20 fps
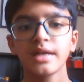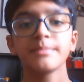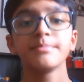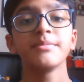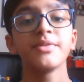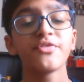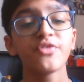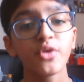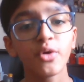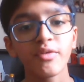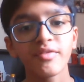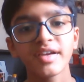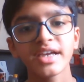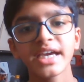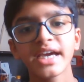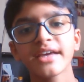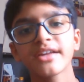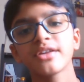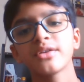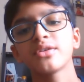Before we
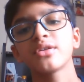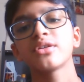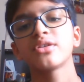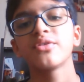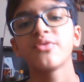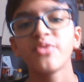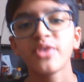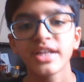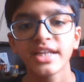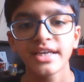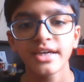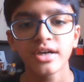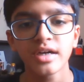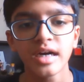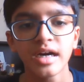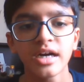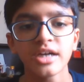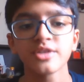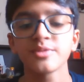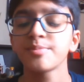get into the video
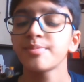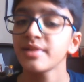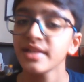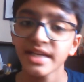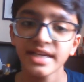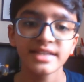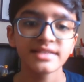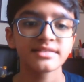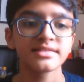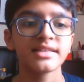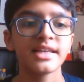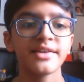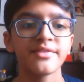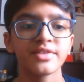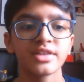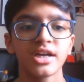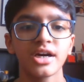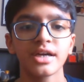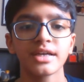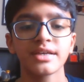guys, please
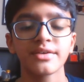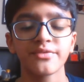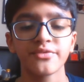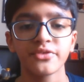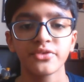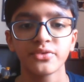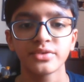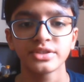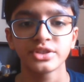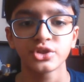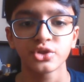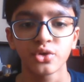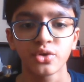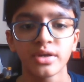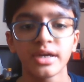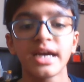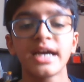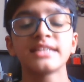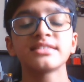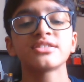leave a like if you
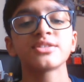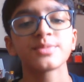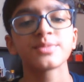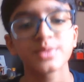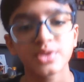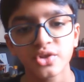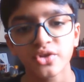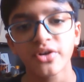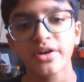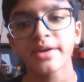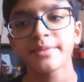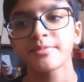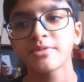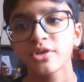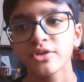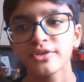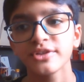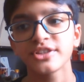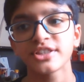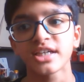enjoy and subscribe
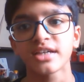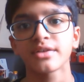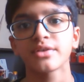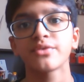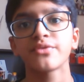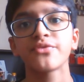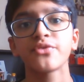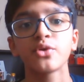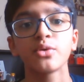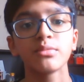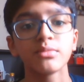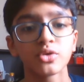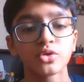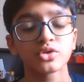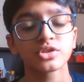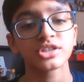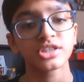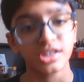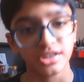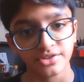to the channel for
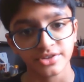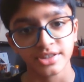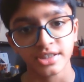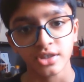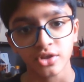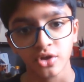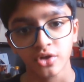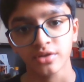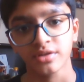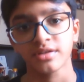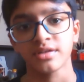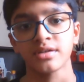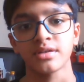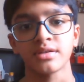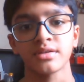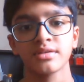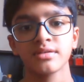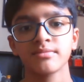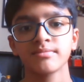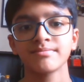more Chelsea
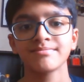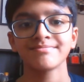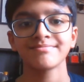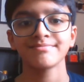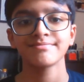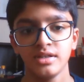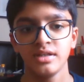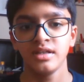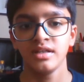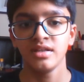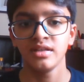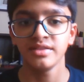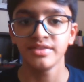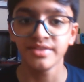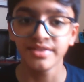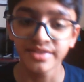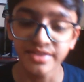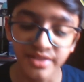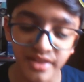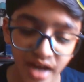content.
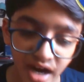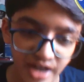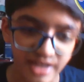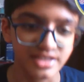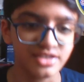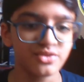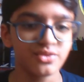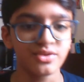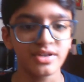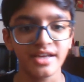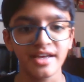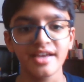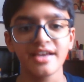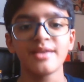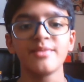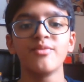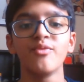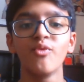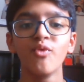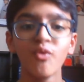Nice
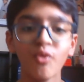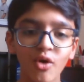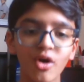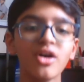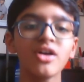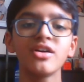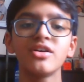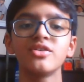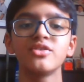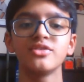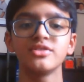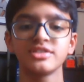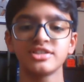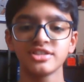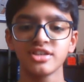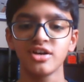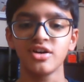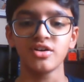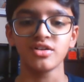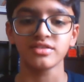game, what a
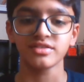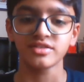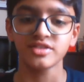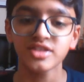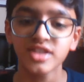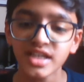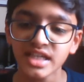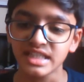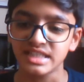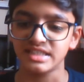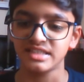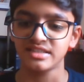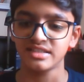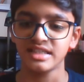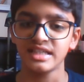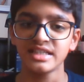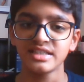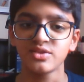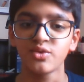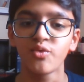result. This
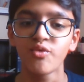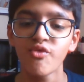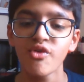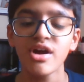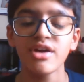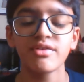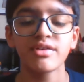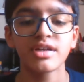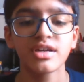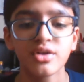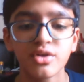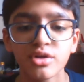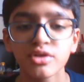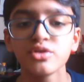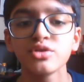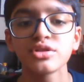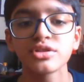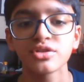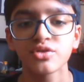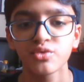is a very
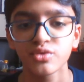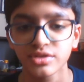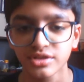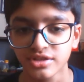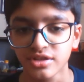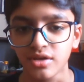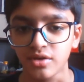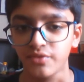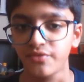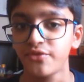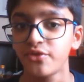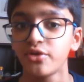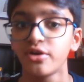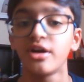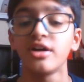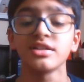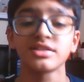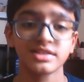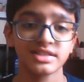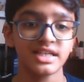crucial result for
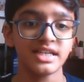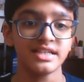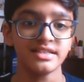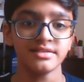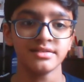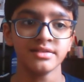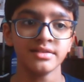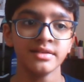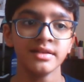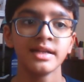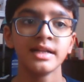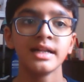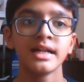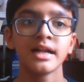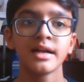our season.